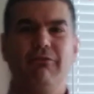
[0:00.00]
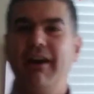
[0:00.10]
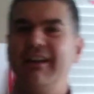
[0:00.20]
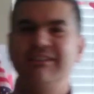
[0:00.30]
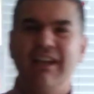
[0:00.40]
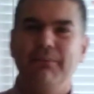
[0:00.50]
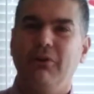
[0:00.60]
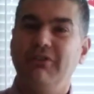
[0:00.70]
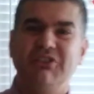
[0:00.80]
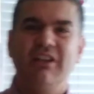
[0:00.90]
great example.
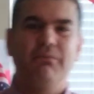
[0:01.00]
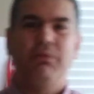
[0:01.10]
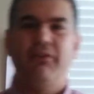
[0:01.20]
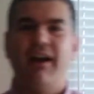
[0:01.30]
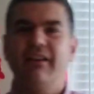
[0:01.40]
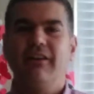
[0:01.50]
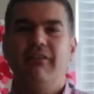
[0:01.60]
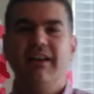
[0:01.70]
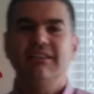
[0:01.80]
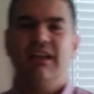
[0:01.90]
Christina provided a
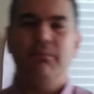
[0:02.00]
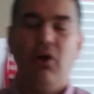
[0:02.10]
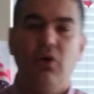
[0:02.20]
great example.